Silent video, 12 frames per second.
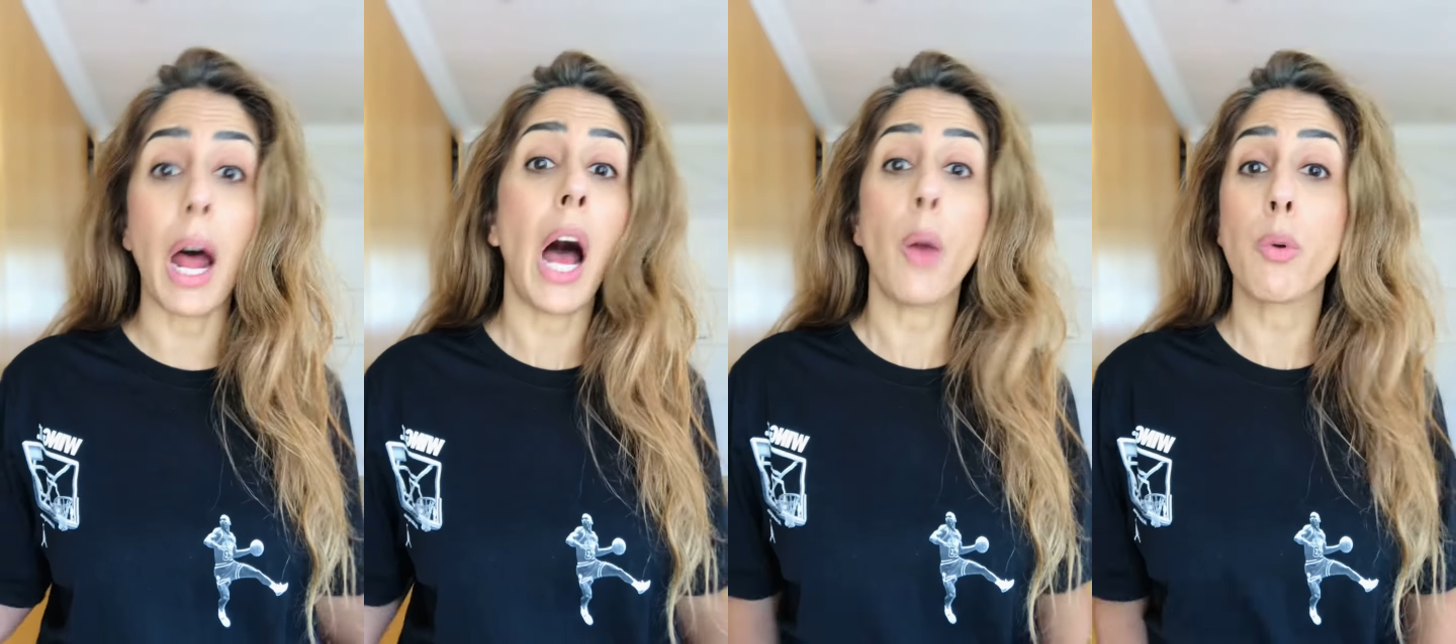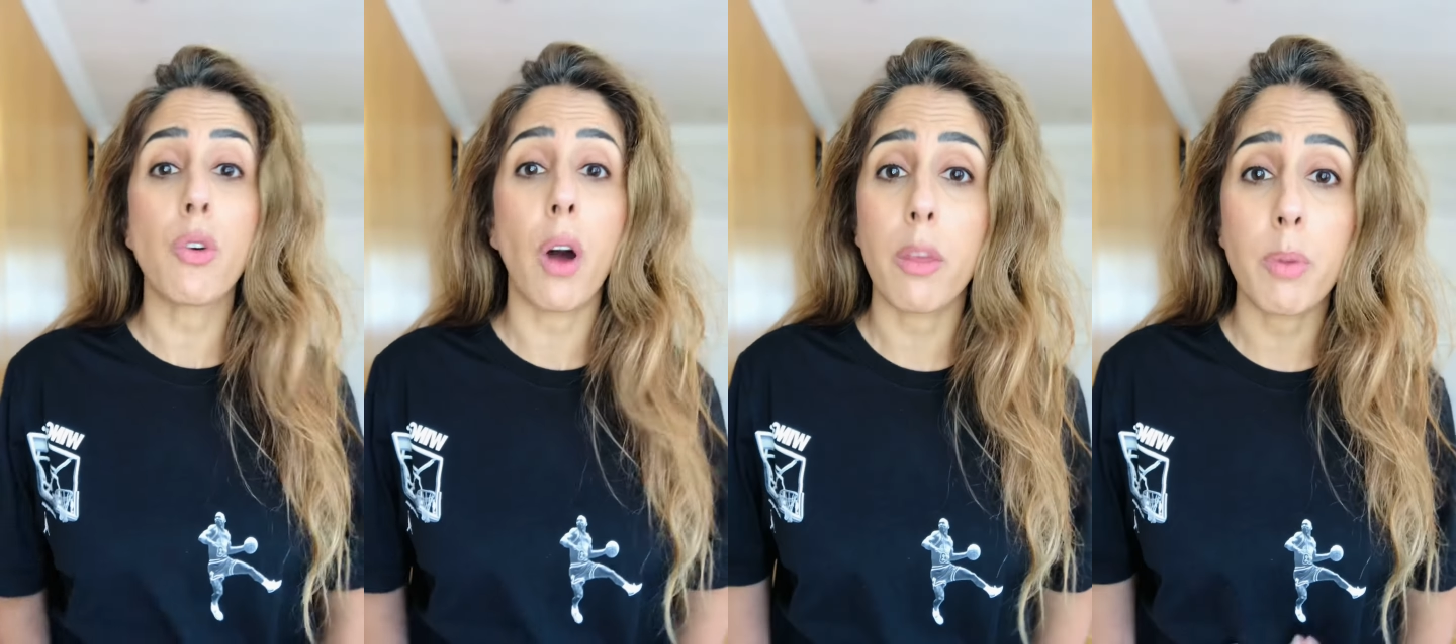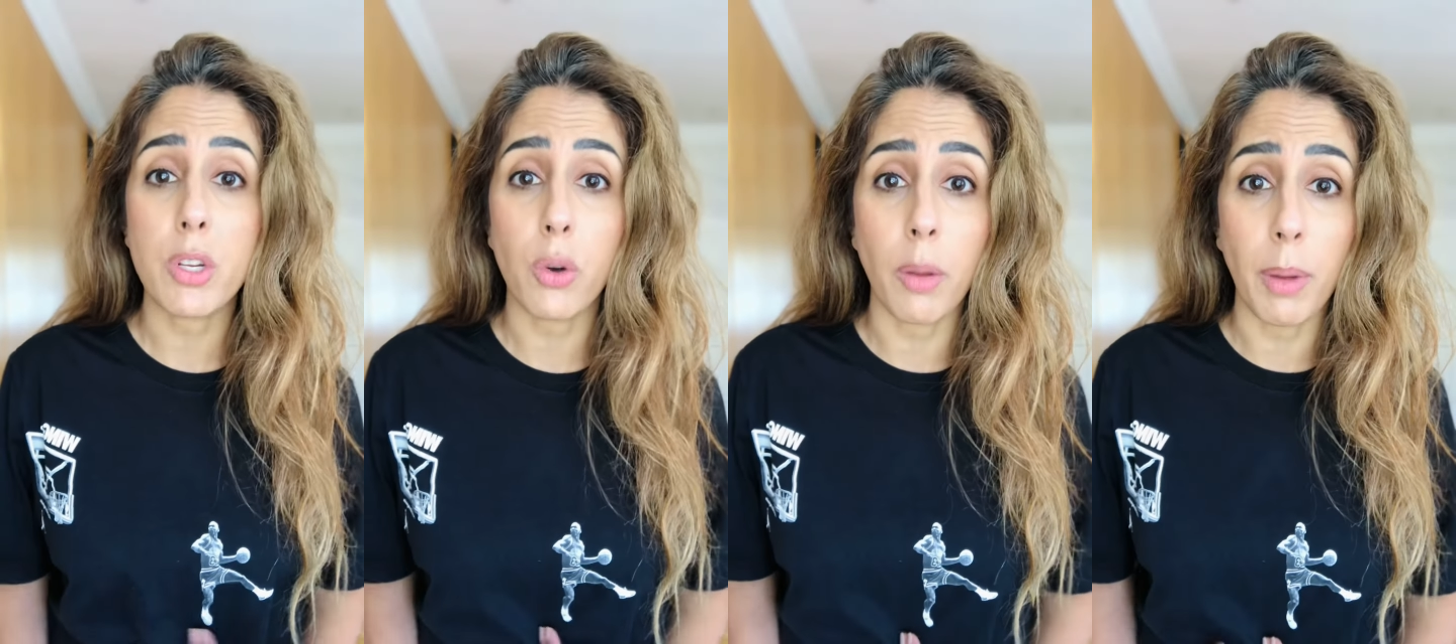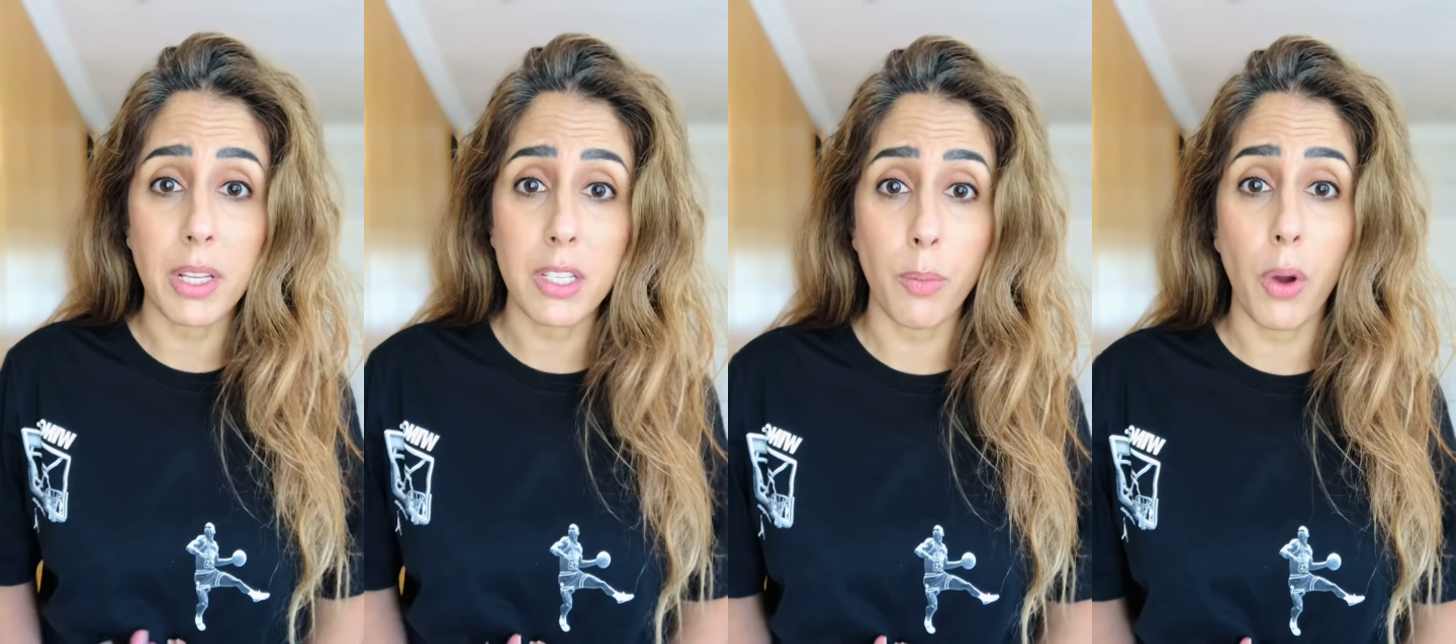I would rather be talking about
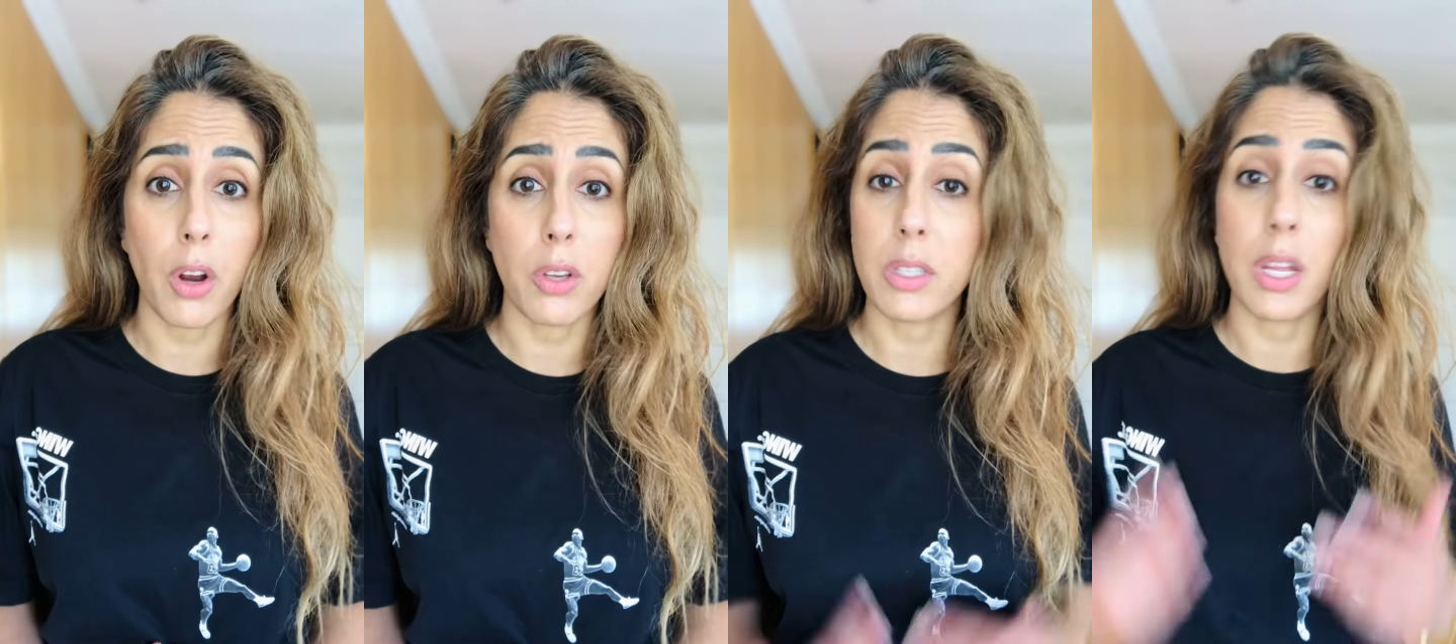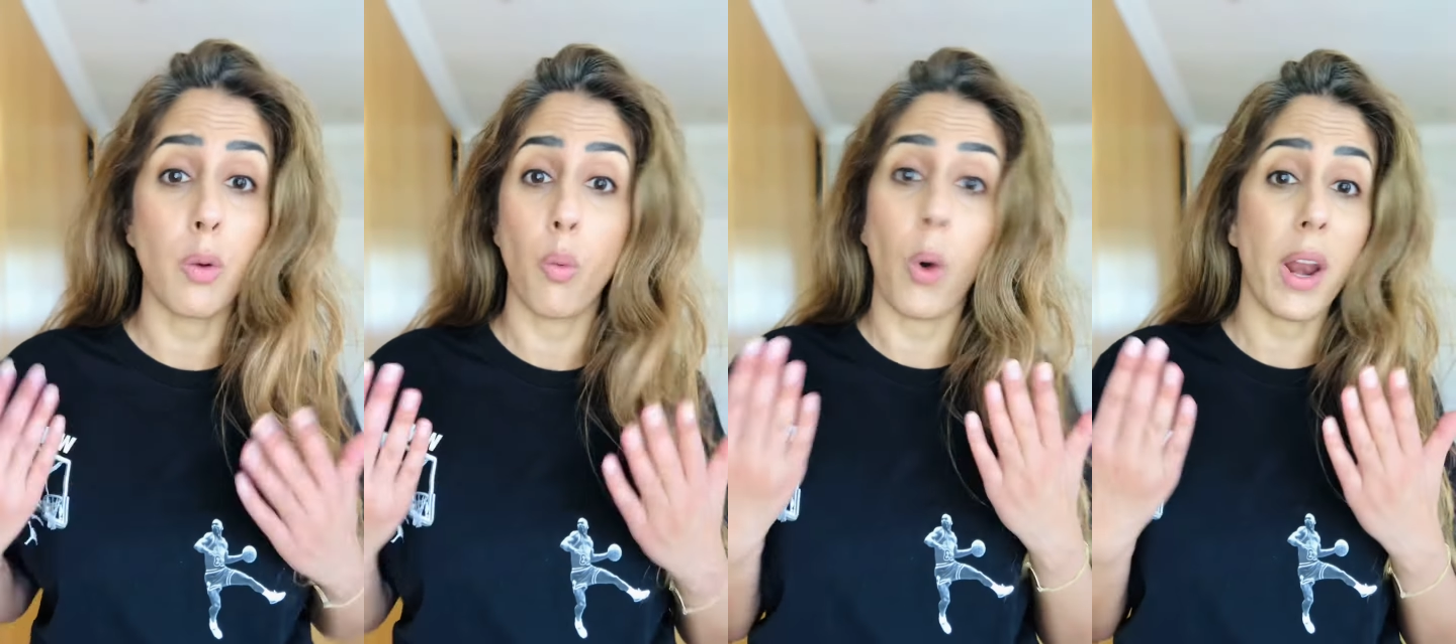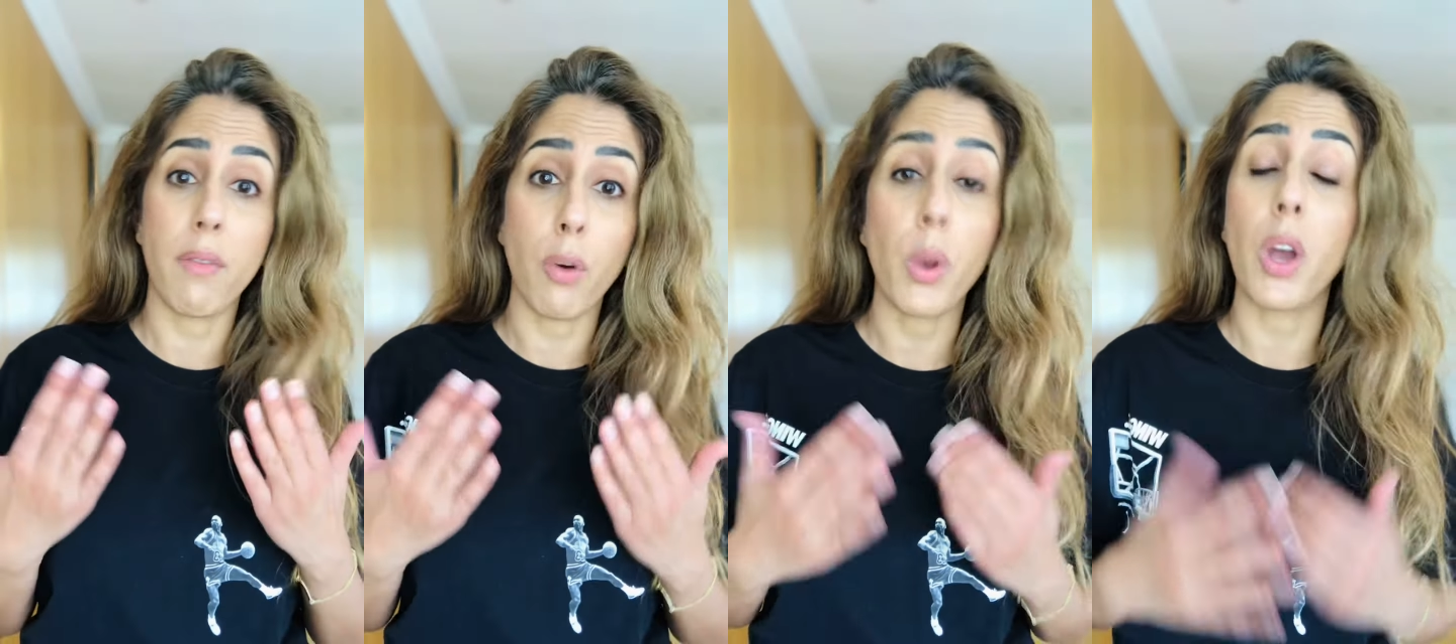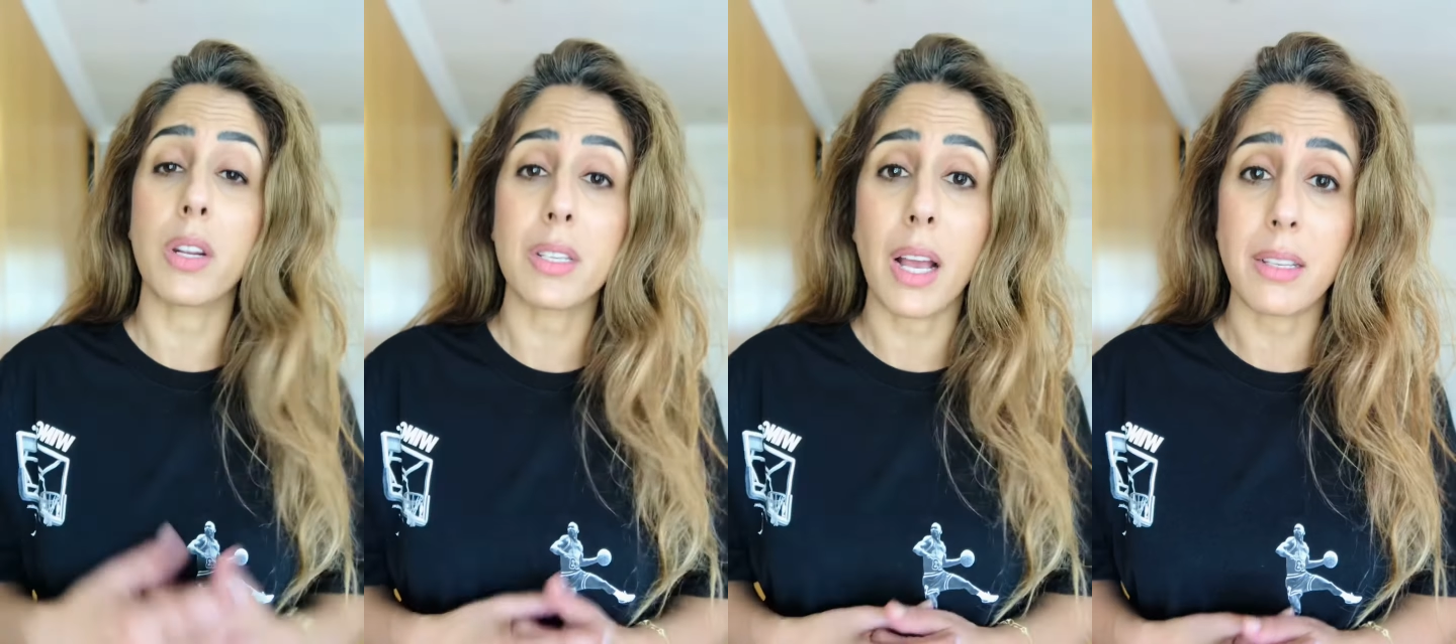The Sopranos than whatever we are
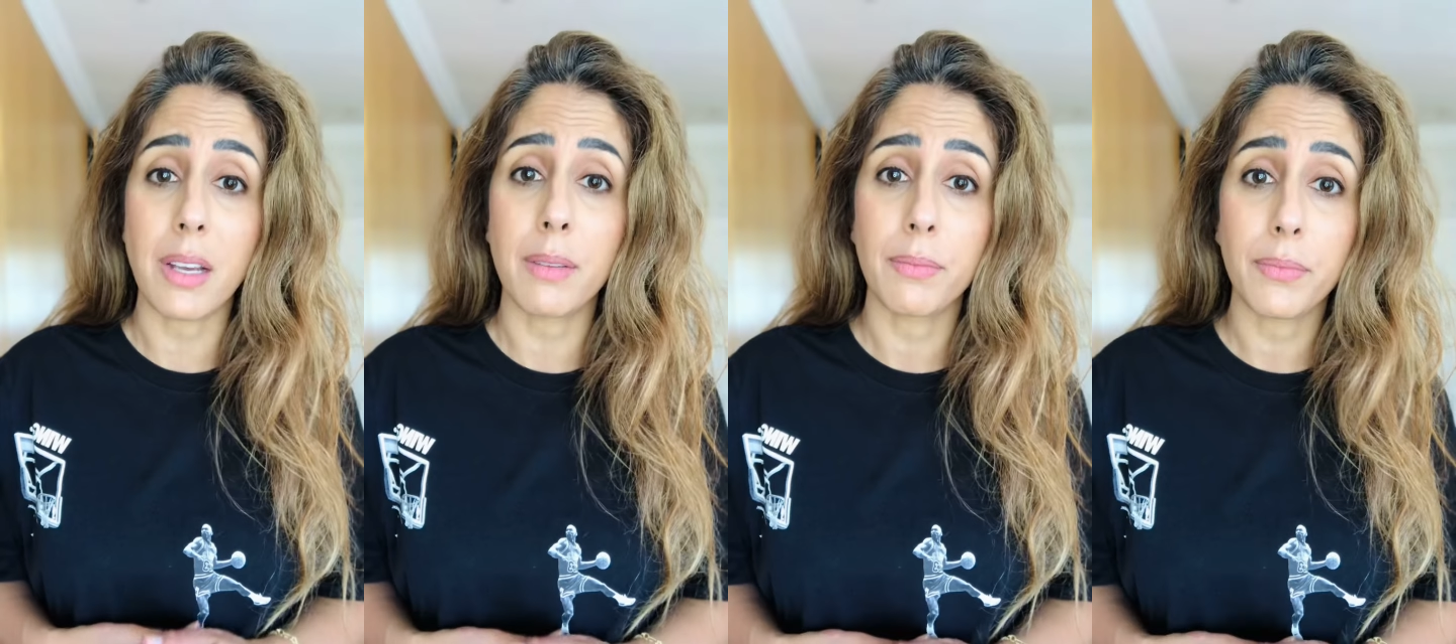discussing.